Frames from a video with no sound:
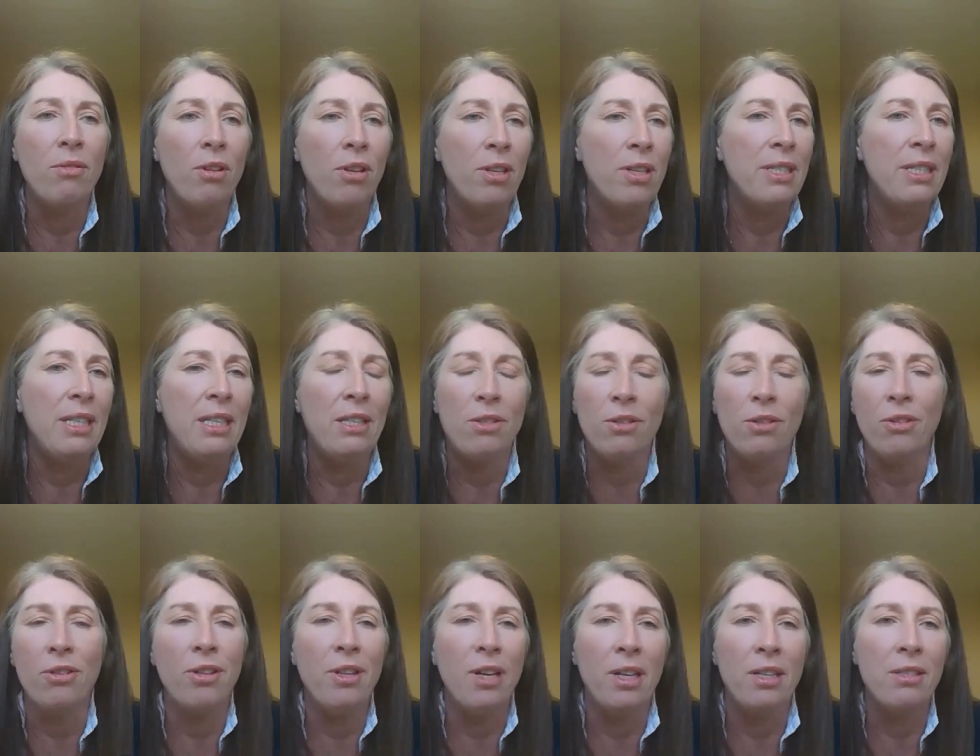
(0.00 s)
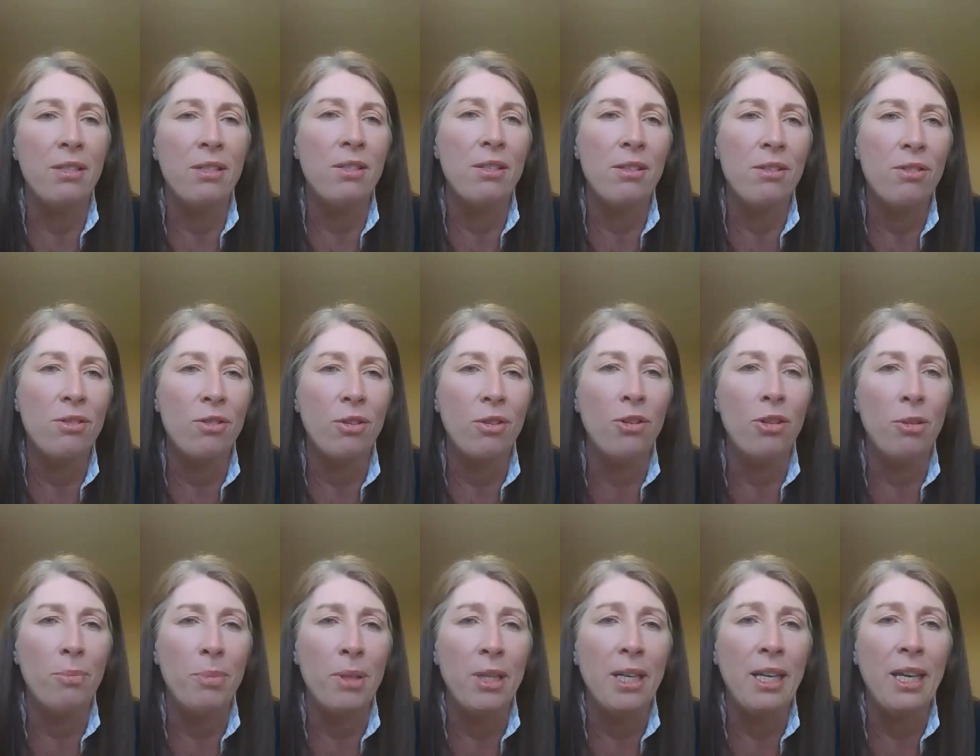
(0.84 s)
on day dot, that's just not going
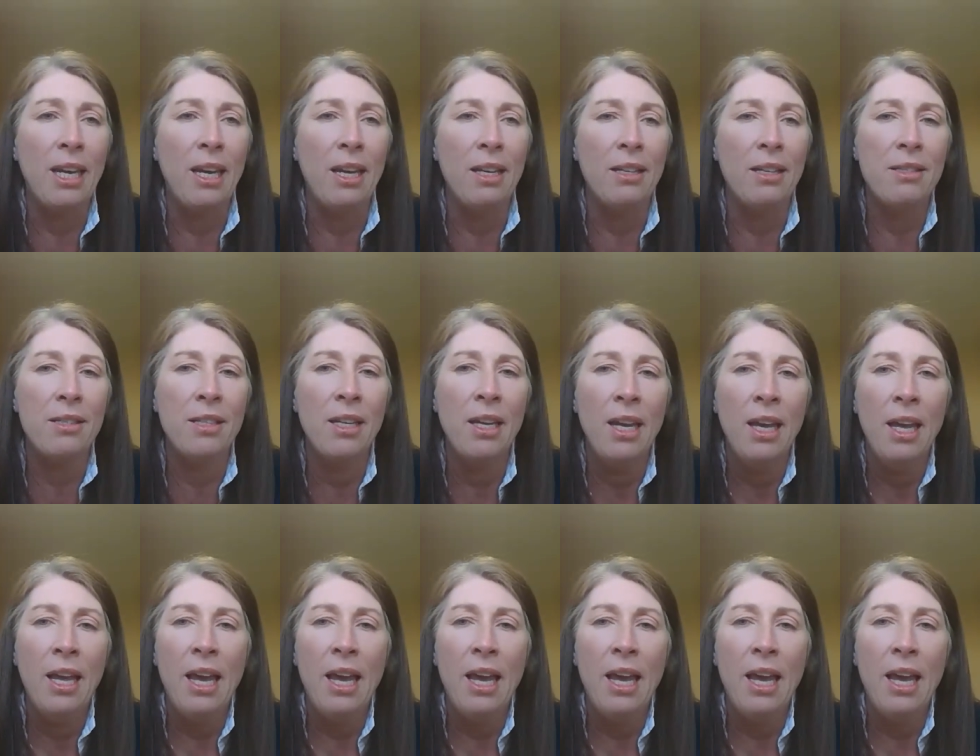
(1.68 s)
to be the case.